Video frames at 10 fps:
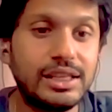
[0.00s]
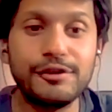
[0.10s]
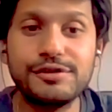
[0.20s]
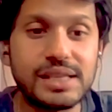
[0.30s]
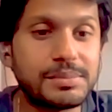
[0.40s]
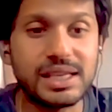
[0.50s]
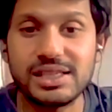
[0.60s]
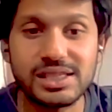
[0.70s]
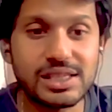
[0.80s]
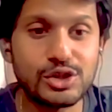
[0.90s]
give some
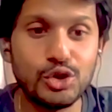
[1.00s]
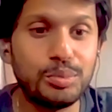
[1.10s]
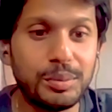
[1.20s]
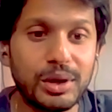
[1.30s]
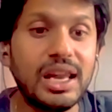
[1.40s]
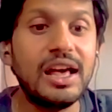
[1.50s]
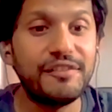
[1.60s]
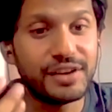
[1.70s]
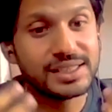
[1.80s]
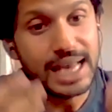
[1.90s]
suggestions to you people.
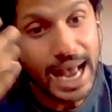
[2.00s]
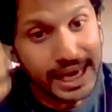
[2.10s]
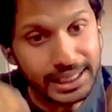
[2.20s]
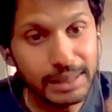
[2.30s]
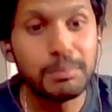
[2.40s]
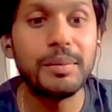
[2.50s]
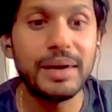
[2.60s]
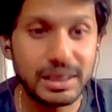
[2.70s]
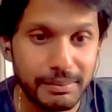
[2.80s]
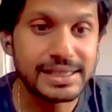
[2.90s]
First I
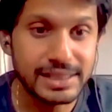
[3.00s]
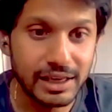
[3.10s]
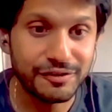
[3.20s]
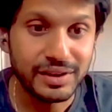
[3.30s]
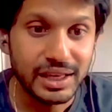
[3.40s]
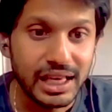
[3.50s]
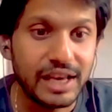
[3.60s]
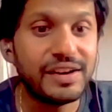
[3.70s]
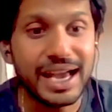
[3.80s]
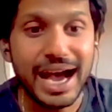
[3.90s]
implement myself.
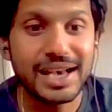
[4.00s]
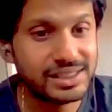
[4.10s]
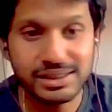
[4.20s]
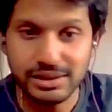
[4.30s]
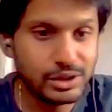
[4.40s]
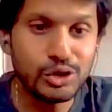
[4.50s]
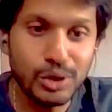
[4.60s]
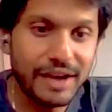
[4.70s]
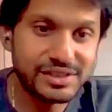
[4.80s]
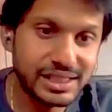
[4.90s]
If I ask,
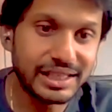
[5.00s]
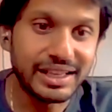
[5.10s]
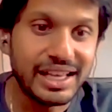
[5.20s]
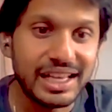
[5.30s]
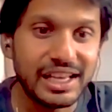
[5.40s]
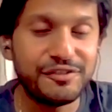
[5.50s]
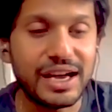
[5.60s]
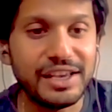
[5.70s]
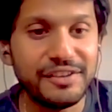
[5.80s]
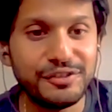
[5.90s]
you have seen,
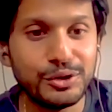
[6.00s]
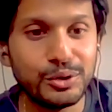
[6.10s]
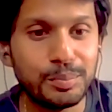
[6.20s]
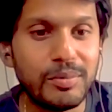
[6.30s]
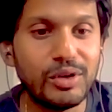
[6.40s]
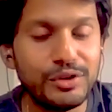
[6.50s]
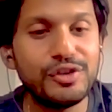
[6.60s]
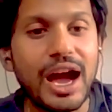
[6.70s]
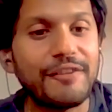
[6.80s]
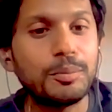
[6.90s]
if you
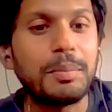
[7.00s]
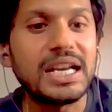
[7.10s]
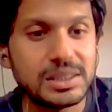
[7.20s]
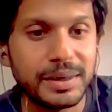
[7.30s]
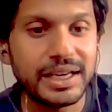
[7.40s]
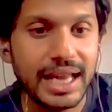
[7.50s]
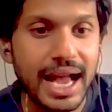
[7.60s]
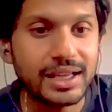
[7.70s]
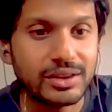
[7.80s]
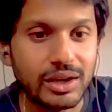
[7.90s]
have to participate in a
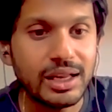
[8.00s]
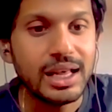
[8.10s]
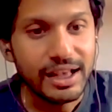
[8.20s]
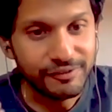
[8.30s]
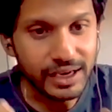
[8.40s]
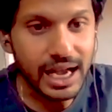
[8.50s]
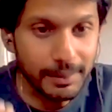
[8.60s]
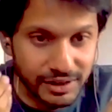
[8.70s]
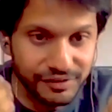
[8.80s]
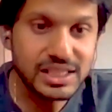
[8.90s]
hackathon, I
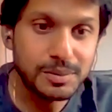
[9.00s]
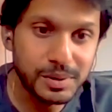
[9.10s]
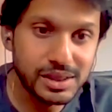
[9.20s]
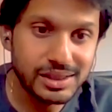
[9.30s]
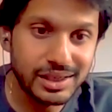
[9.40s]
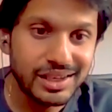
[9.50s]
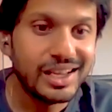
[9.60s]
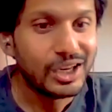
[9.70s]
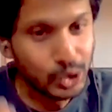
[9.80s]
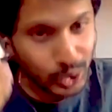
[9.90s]
am the first person
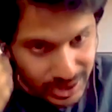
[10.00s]
to